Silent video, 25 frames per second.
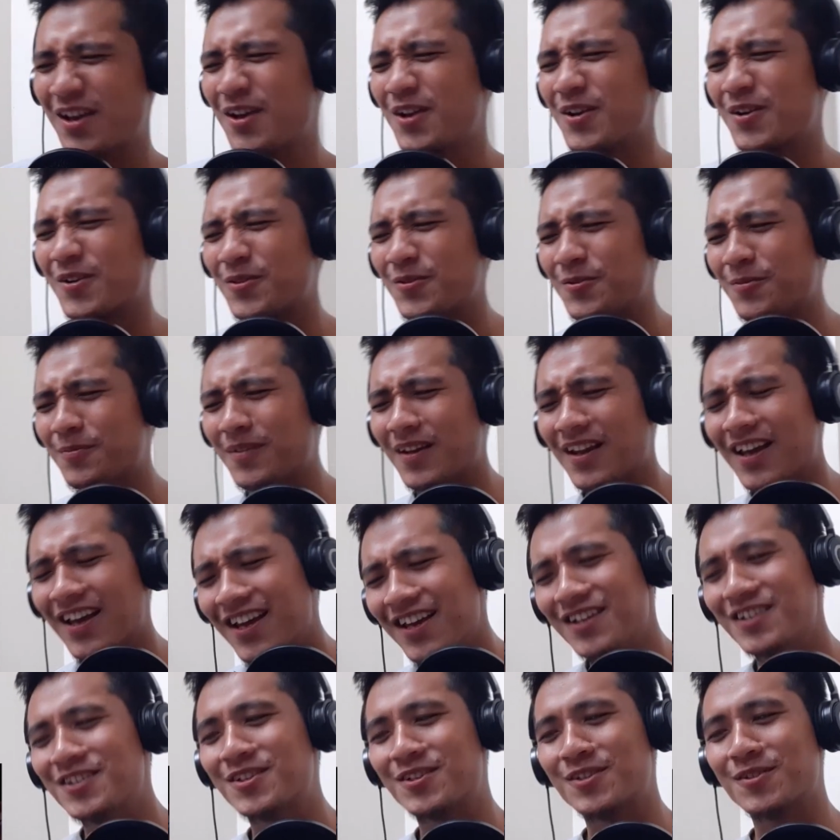
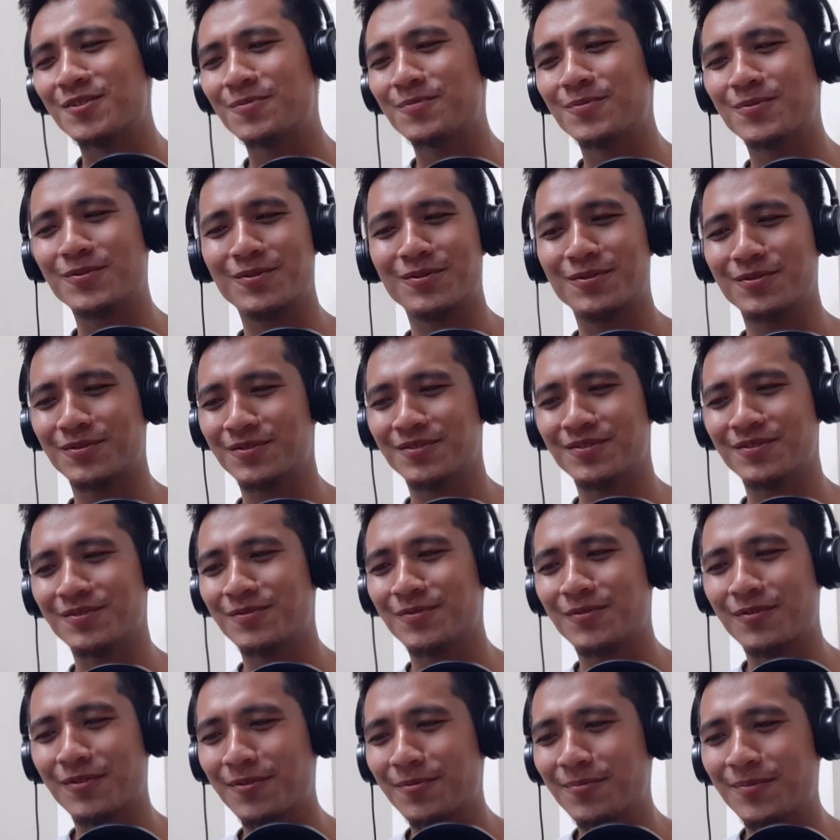Kublai Shibun
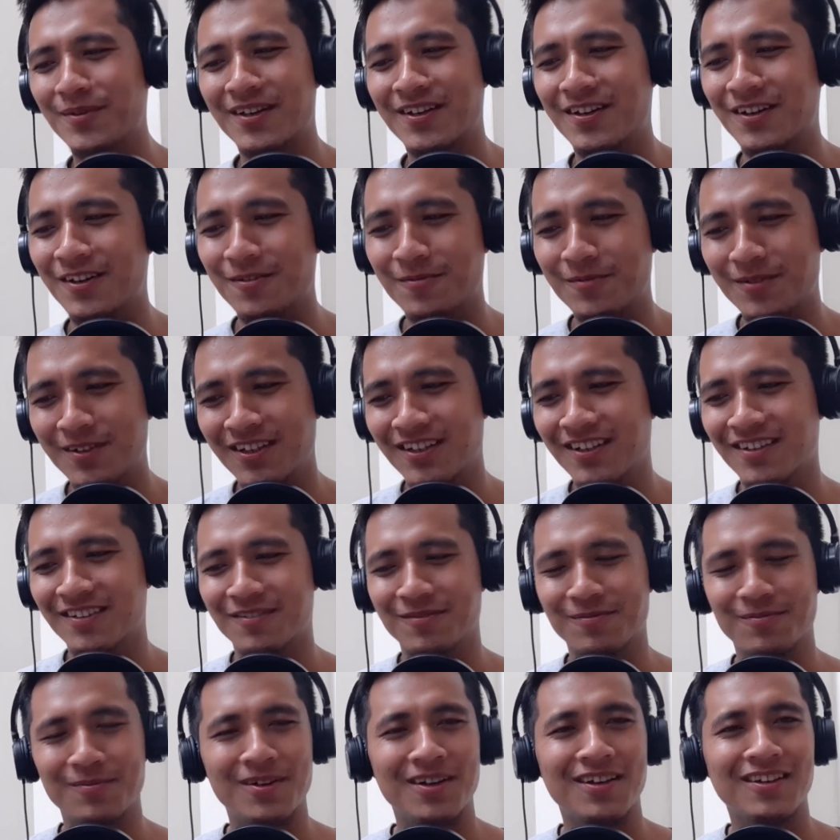for becoming
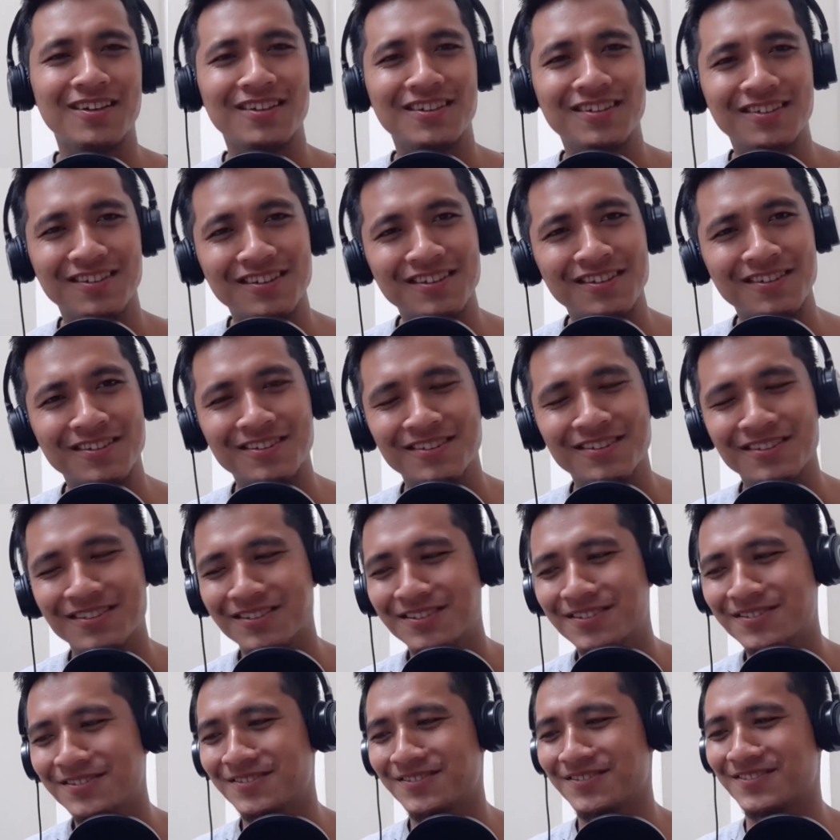my
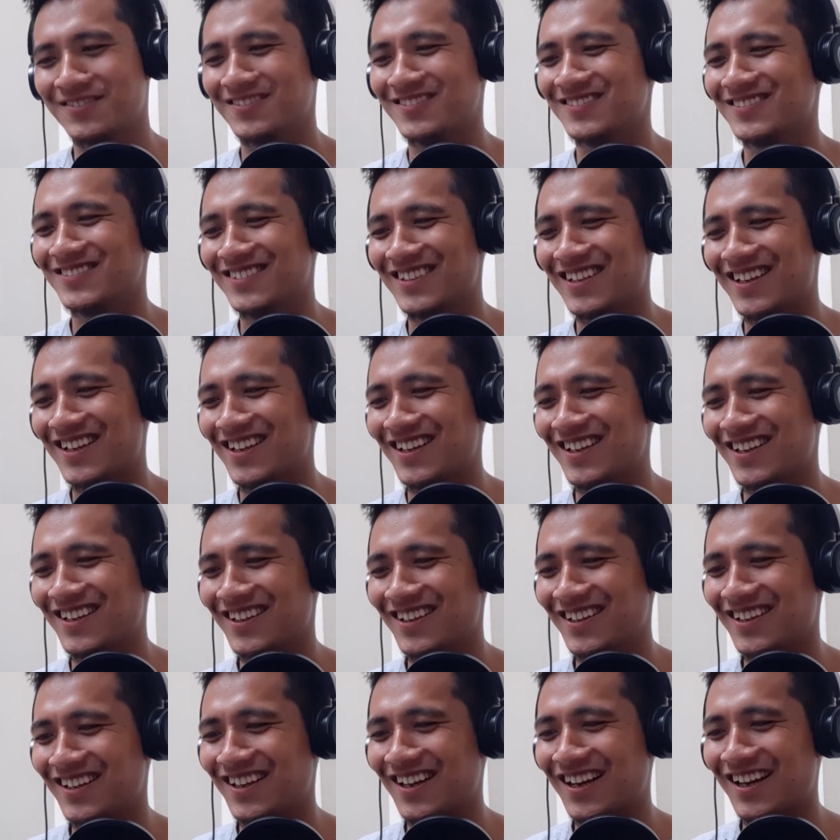love. Hey,
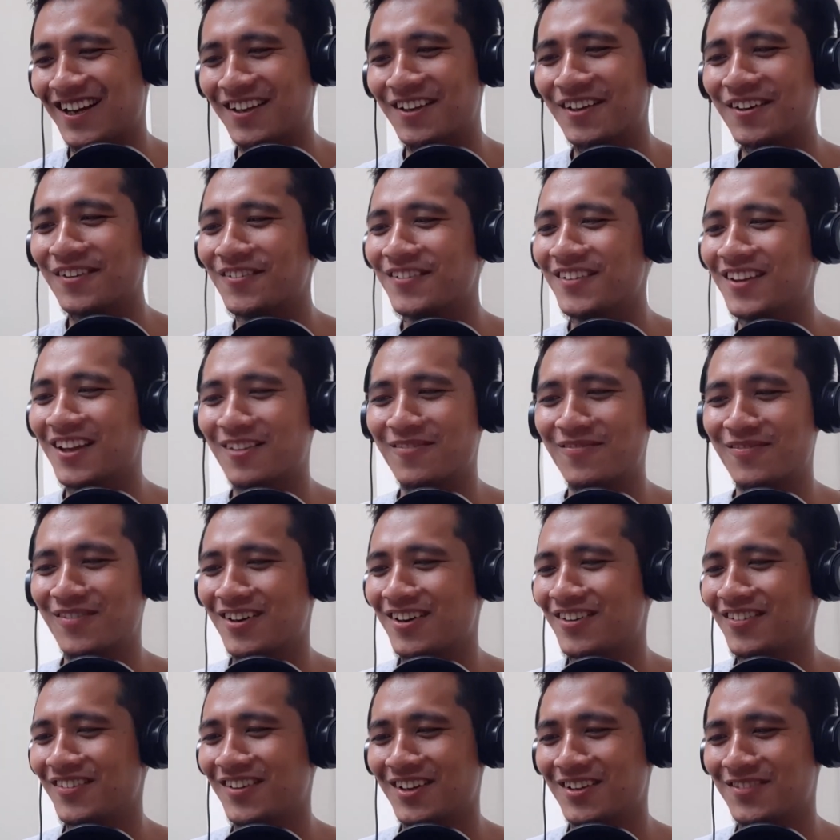I love that
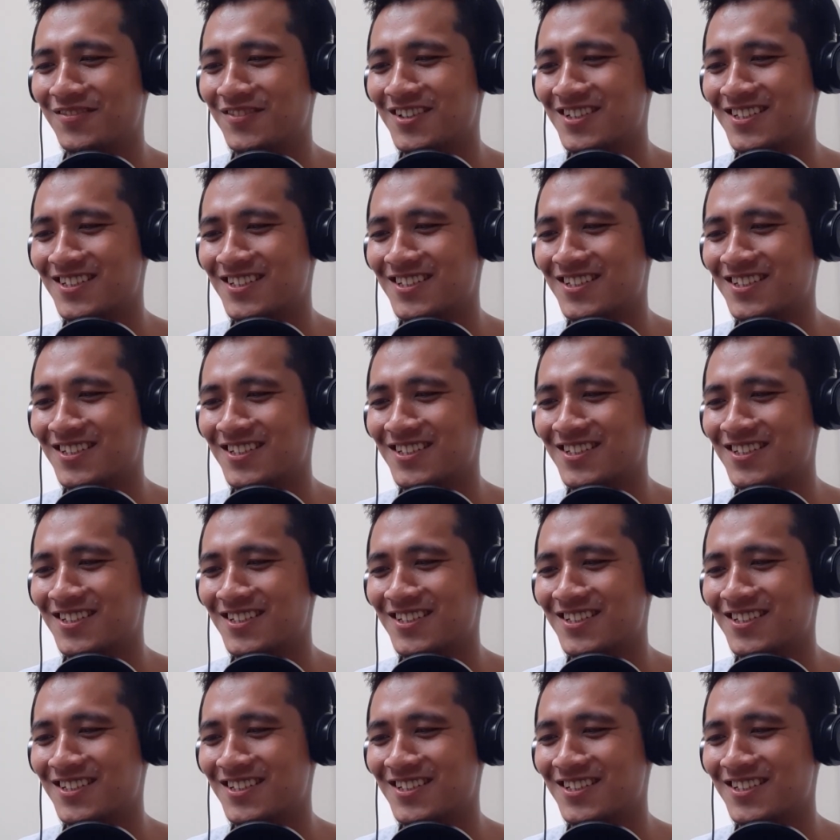part very much.